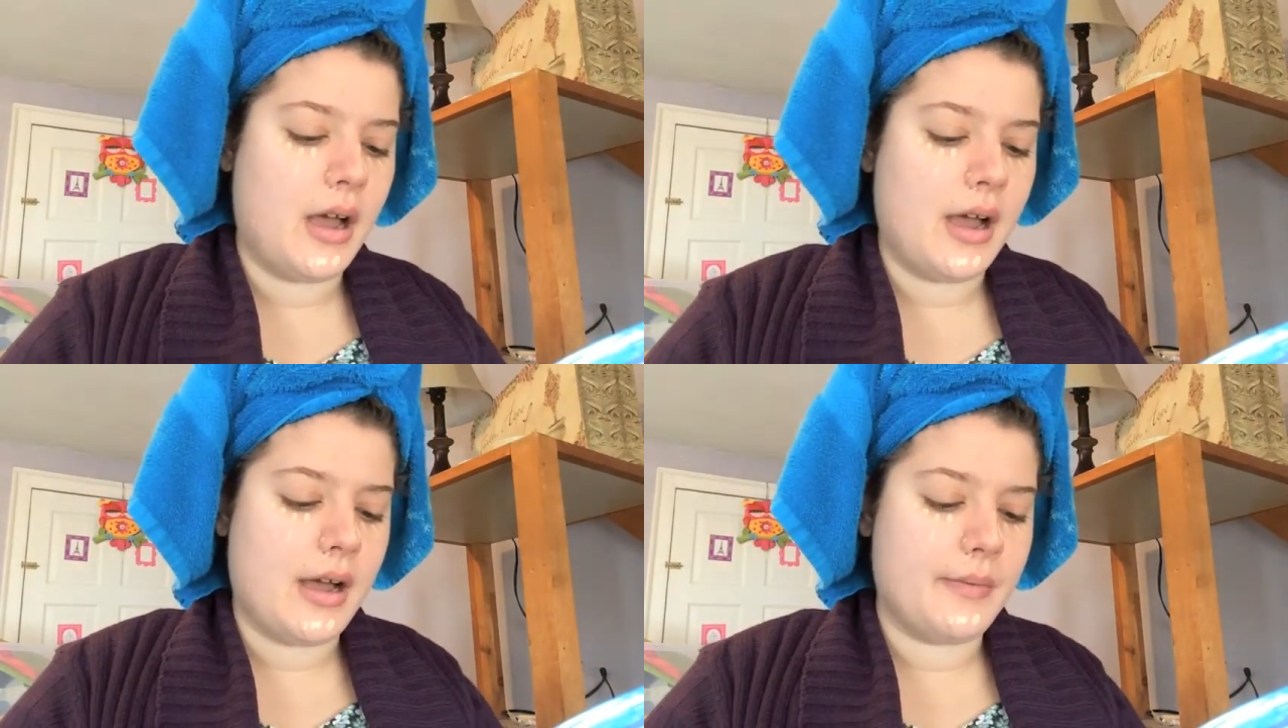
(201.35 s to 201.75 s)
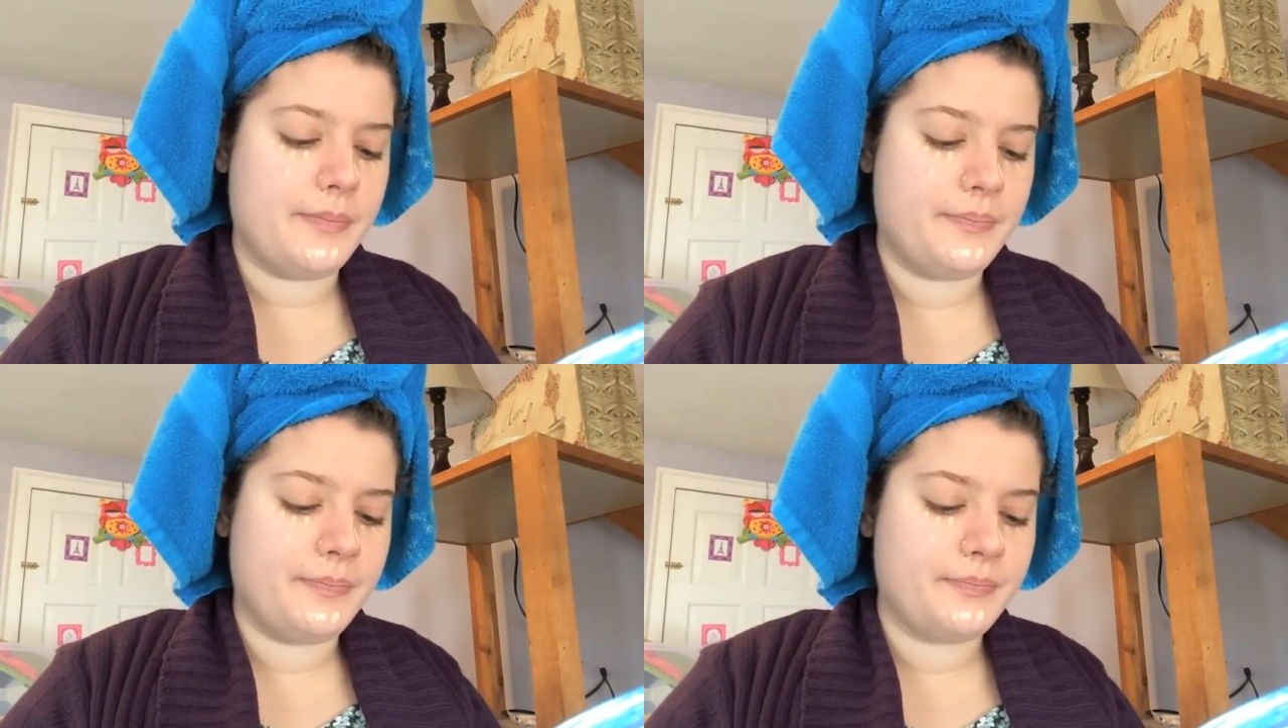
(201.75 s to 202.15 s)

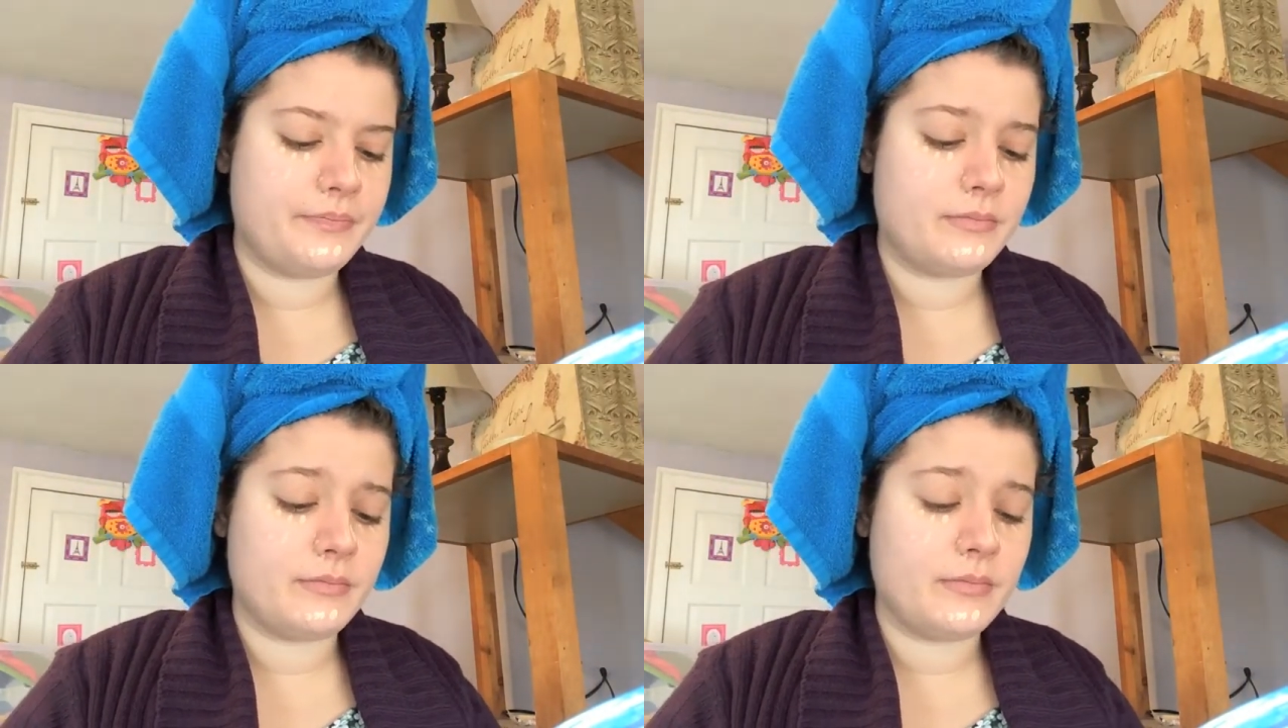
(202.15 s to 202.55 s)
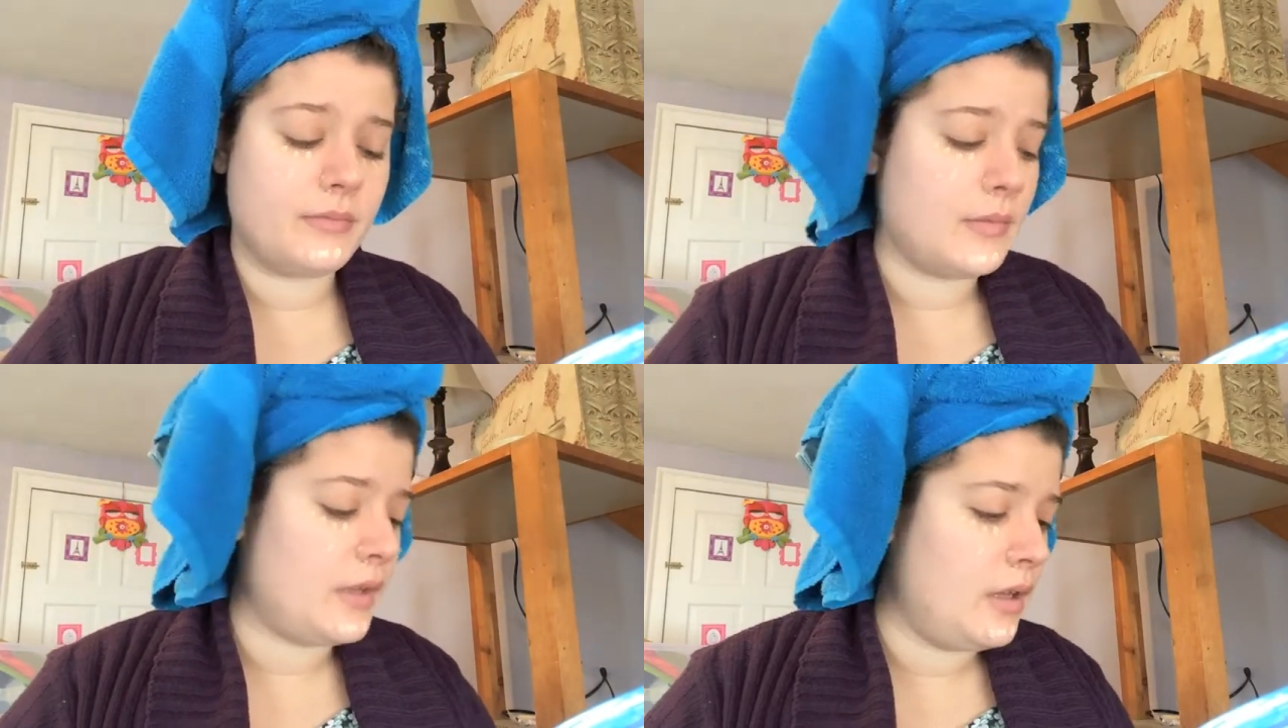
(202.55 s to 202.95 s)
And
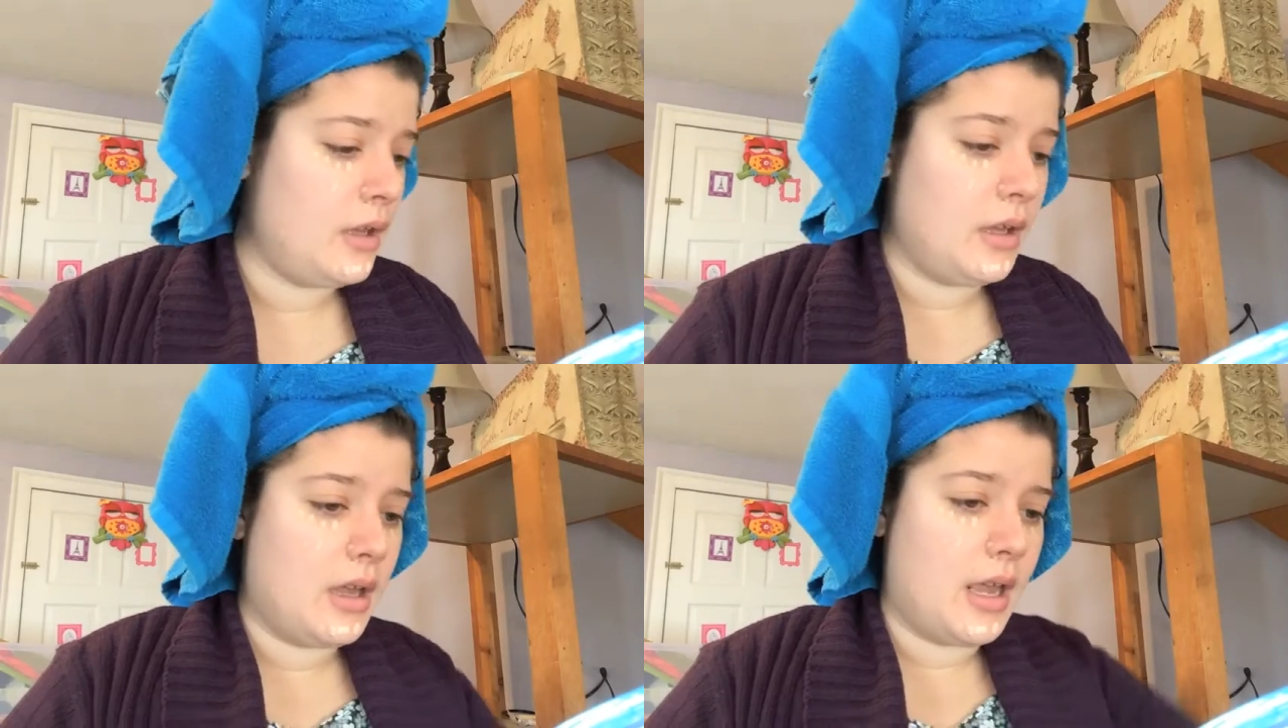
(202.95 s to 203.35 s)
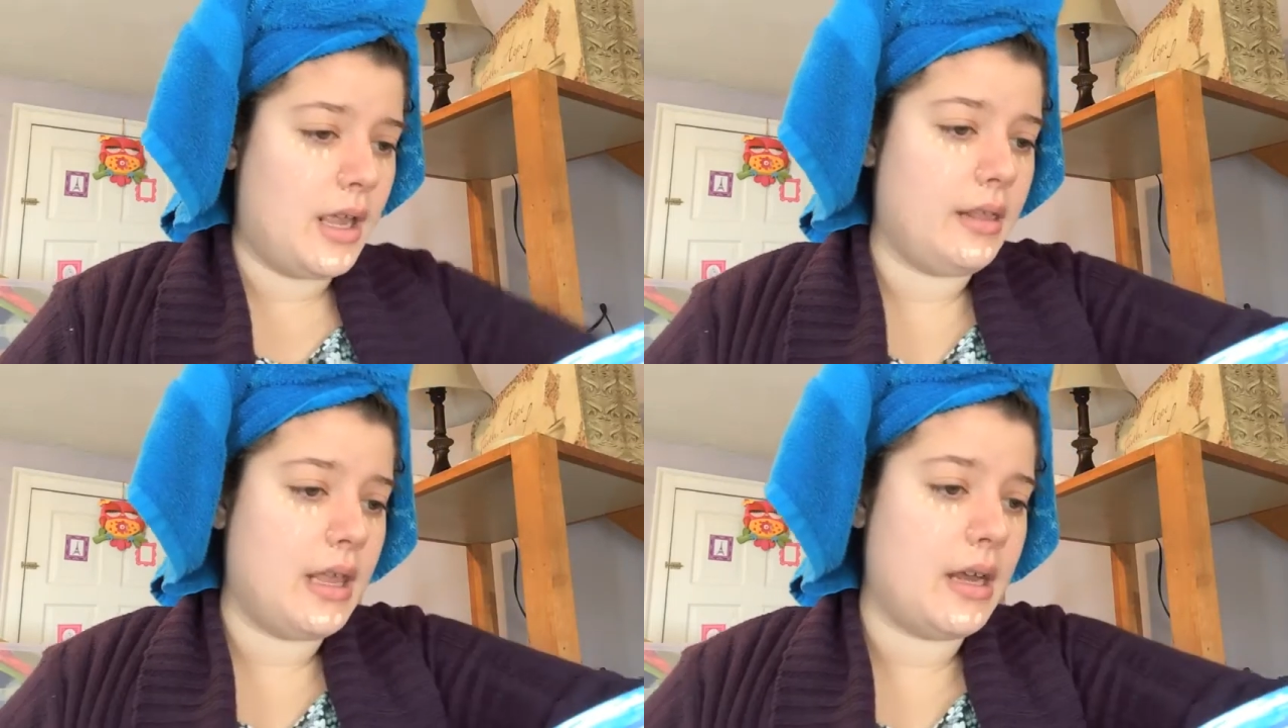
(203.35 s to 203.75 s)

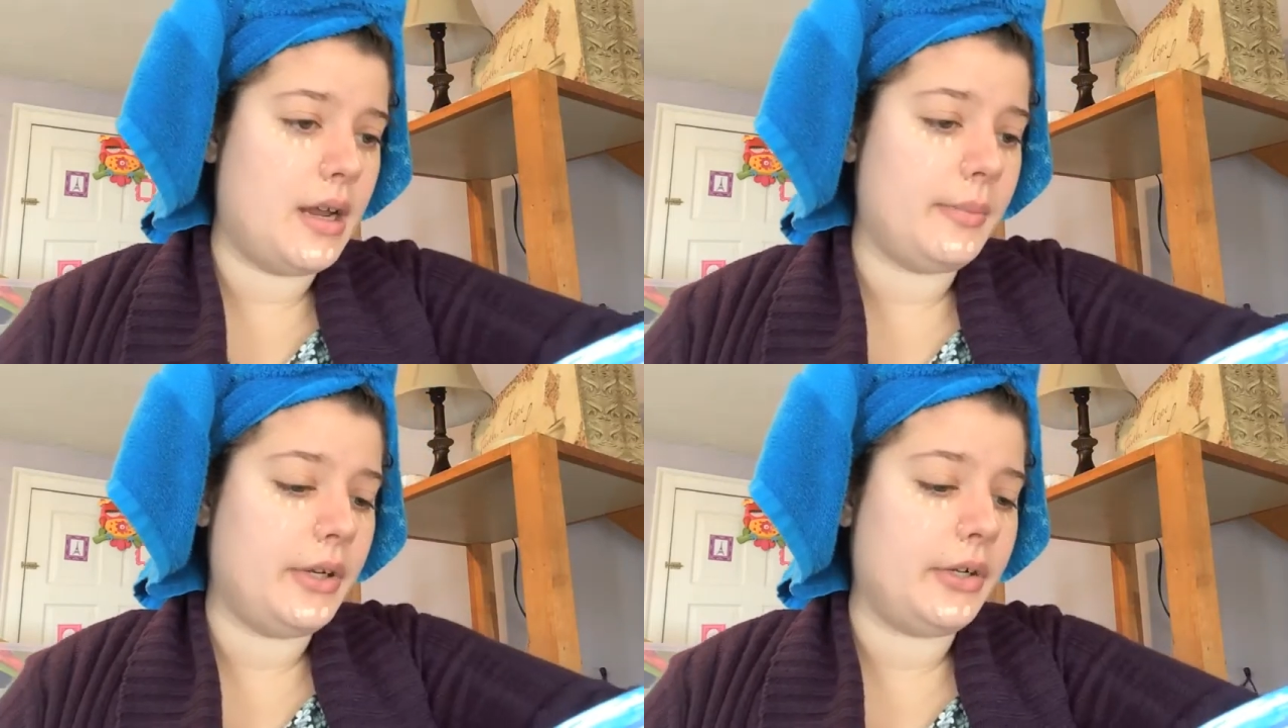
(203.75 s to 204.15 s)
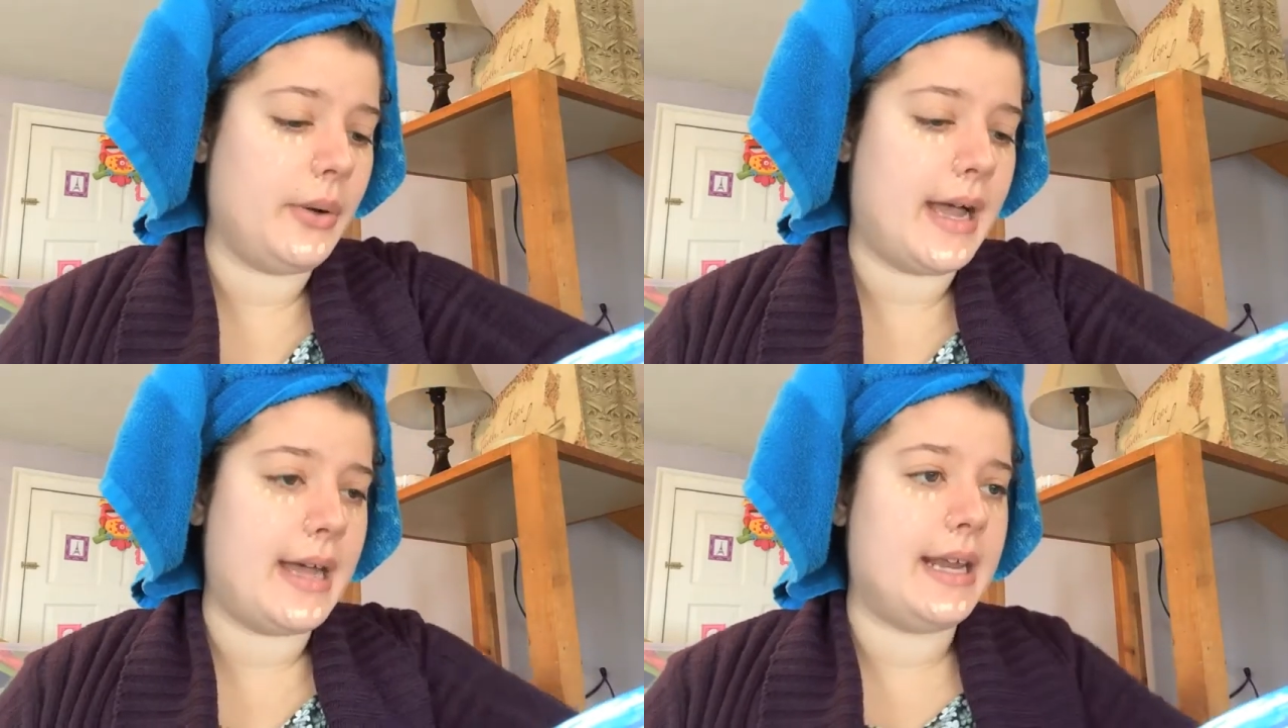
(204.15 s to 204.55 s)
then I'm going to
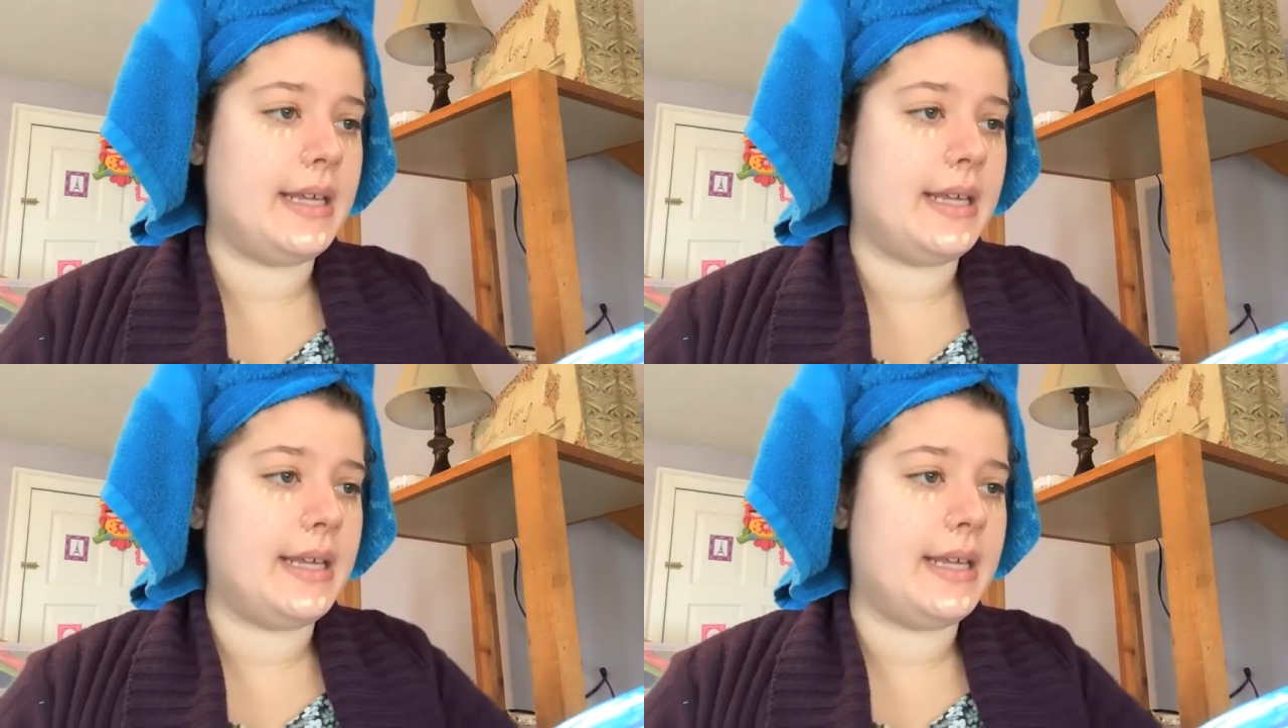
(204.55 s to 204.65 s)
go ahead